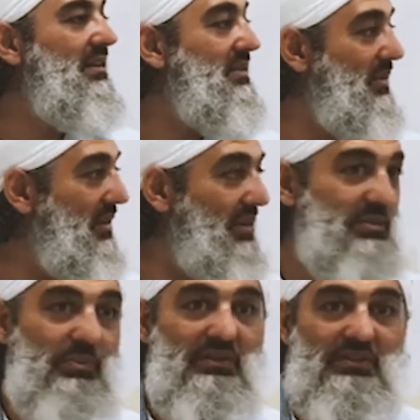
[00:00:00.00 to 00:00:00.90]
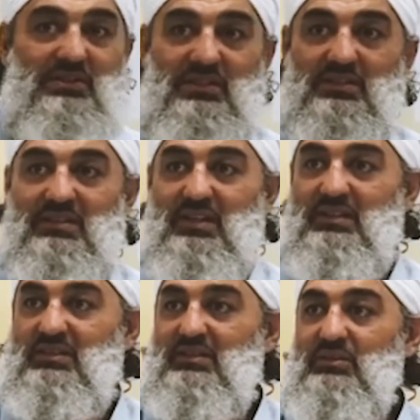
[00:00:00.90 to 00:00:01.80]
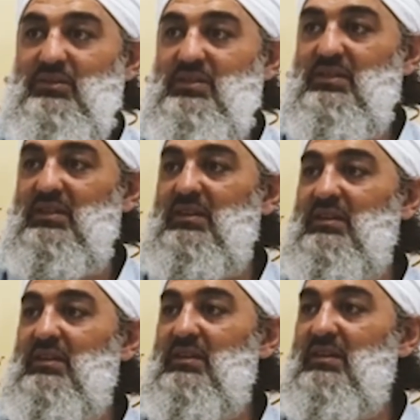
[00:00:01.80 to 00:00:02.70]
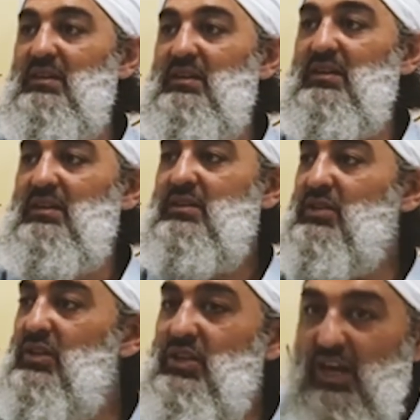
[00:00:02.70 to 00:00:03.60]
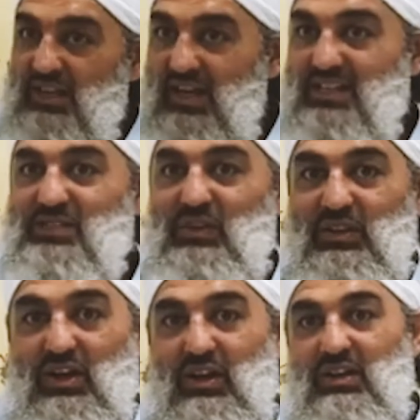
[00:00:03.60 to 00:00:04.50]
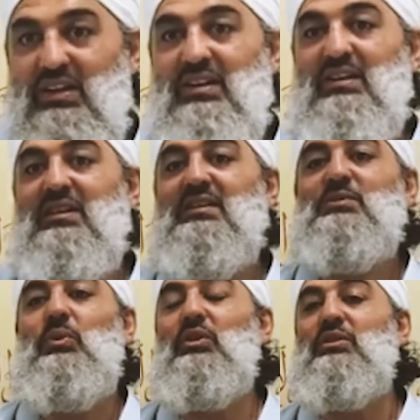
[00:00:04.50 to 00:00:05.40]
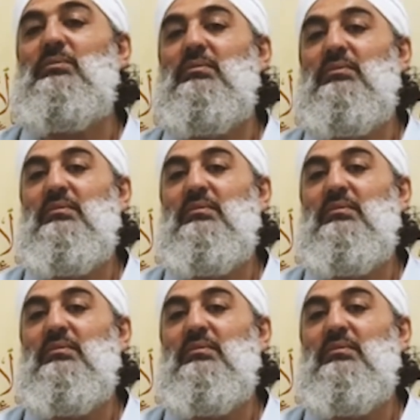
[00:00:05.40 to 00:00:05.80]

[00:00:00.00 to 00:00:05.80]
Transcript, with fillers: So Allah subhanahu wa ta'ala says in the hadith al-Qudsi. So you go to the house of Allah, he's welcome.